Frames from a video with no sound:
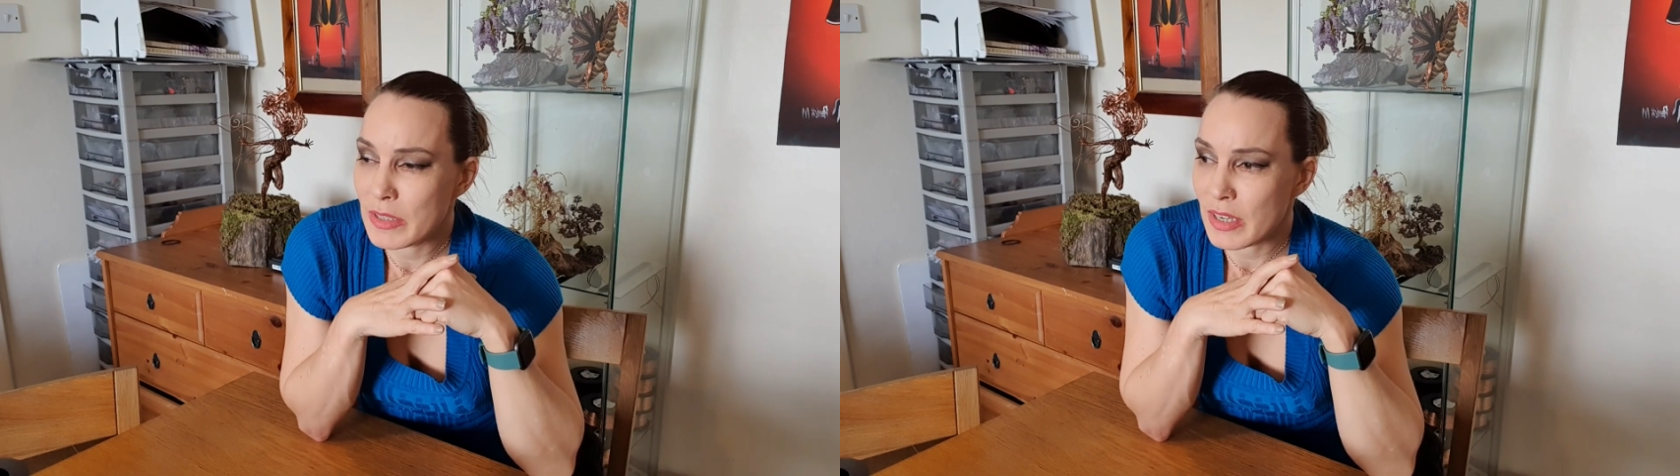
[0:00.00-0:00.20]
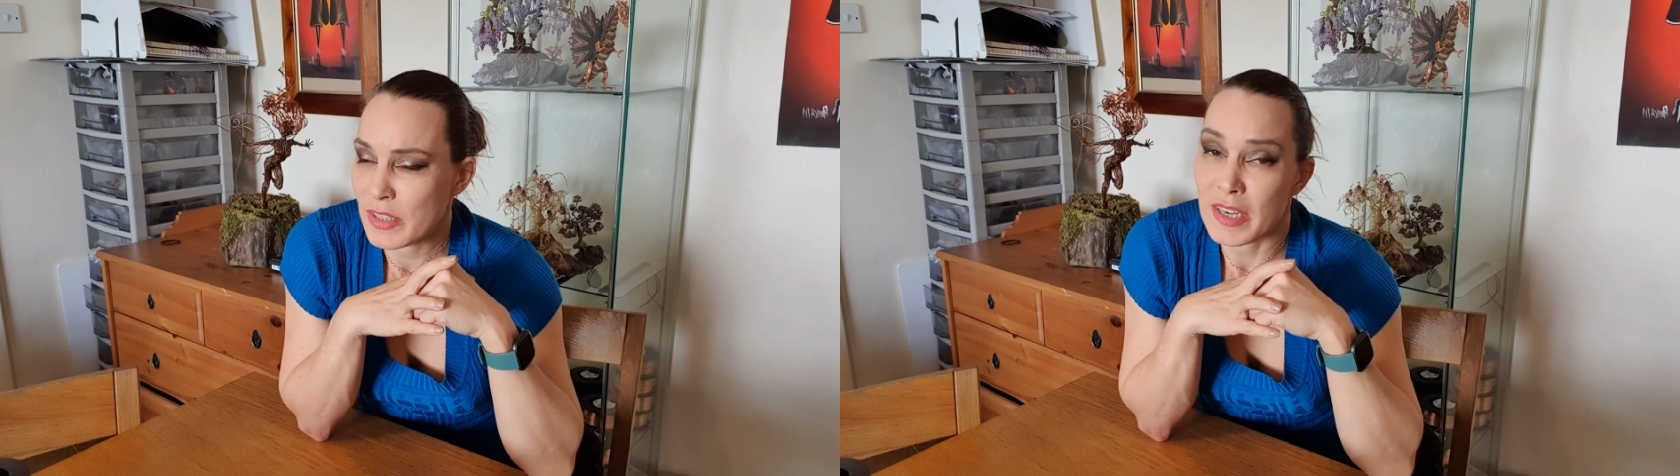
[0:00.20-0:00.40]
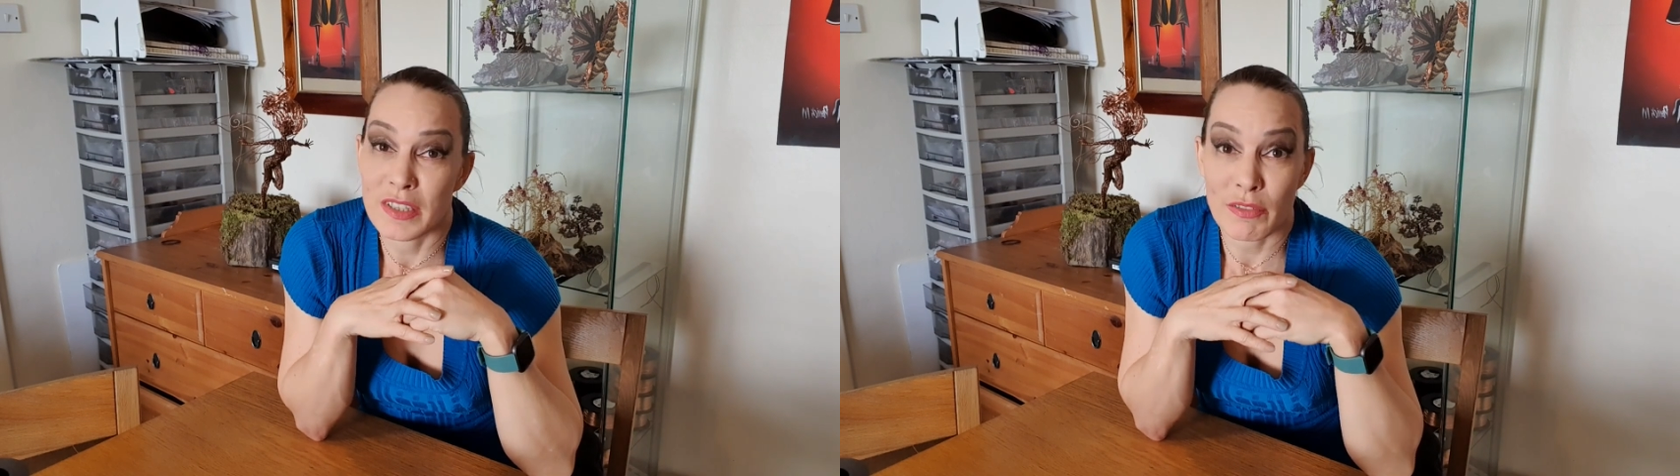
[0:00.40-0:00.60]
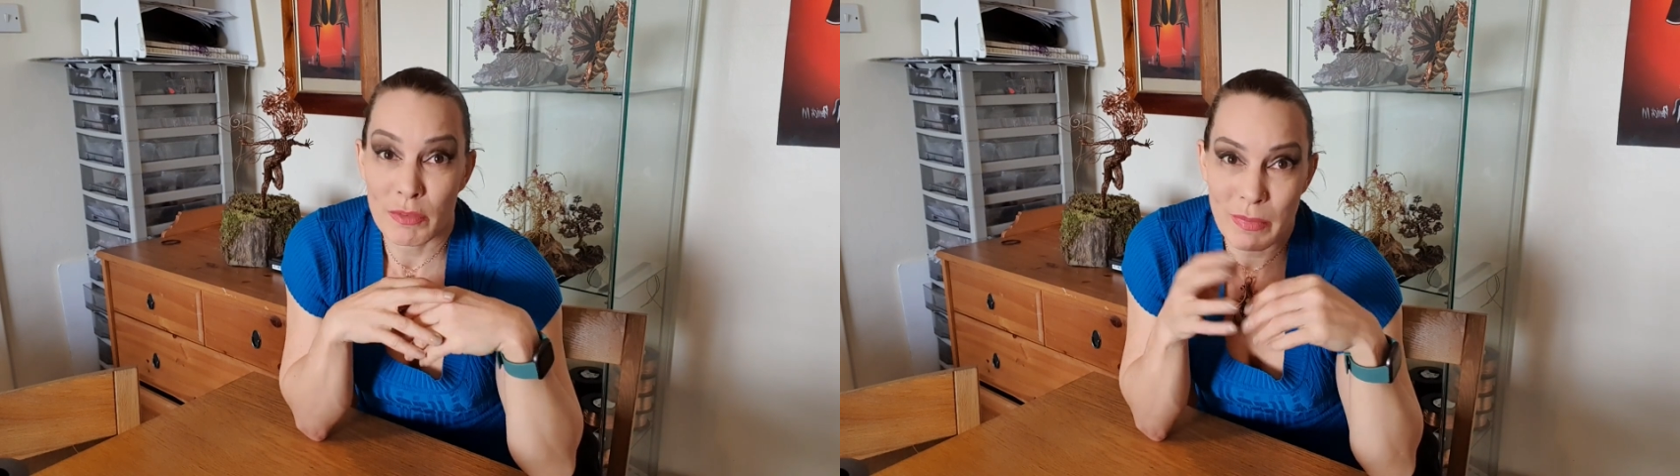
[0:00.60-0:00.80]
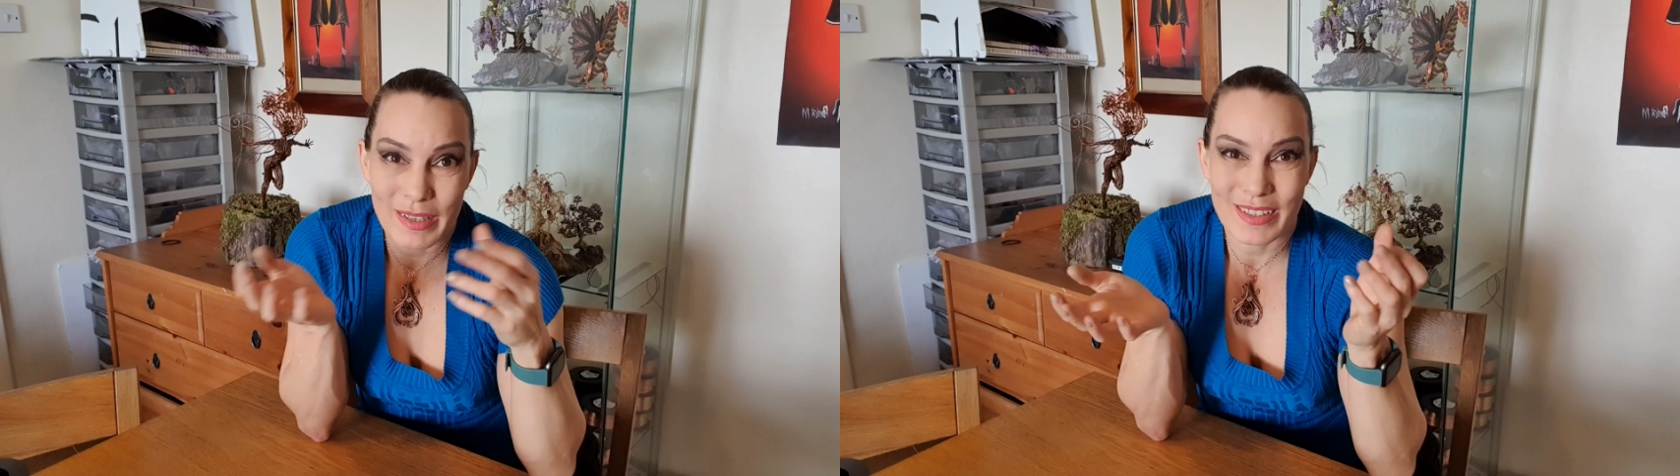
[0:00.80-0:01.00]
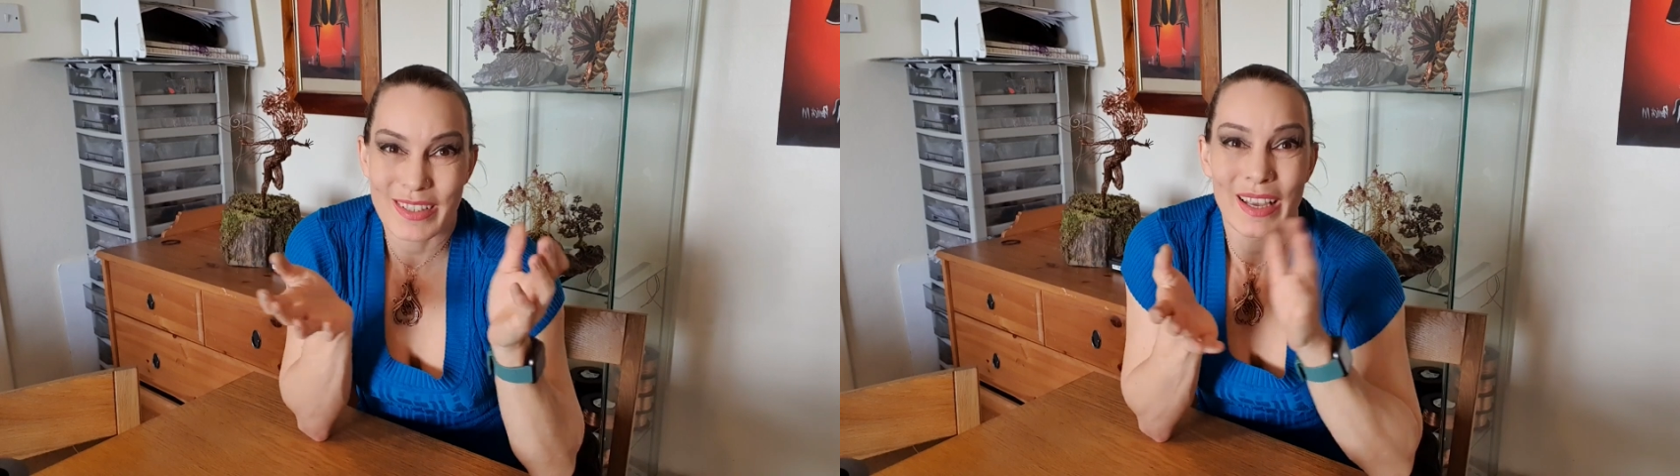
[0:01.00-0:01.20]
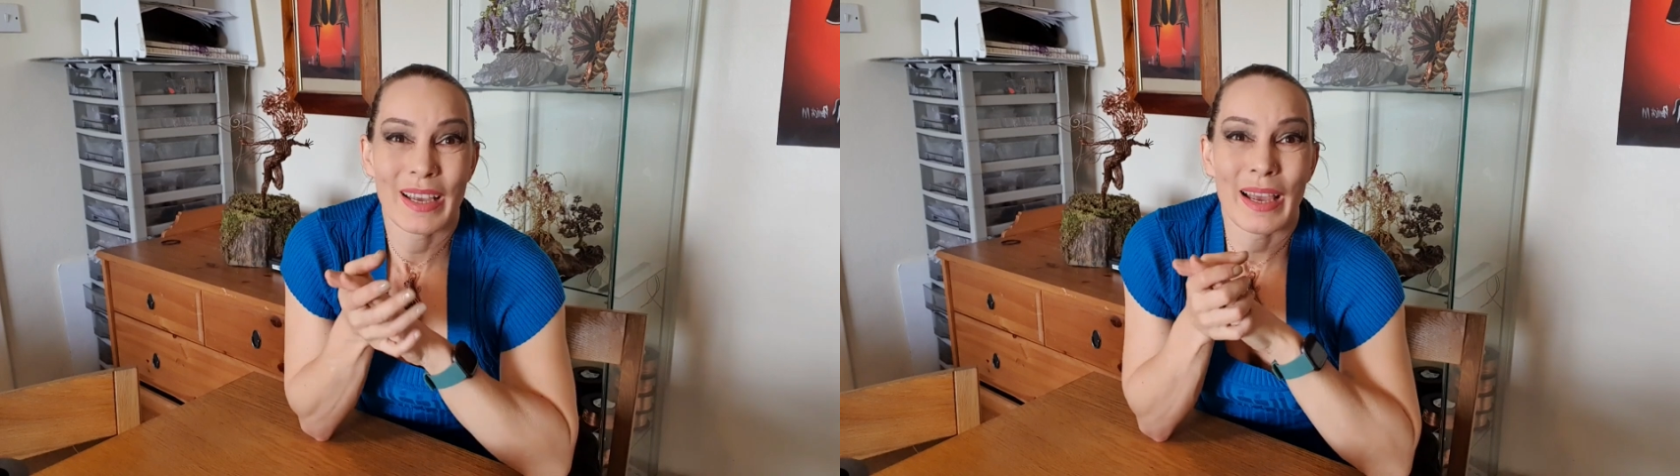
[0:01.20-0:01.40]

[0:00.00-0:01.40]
is, I say this every month,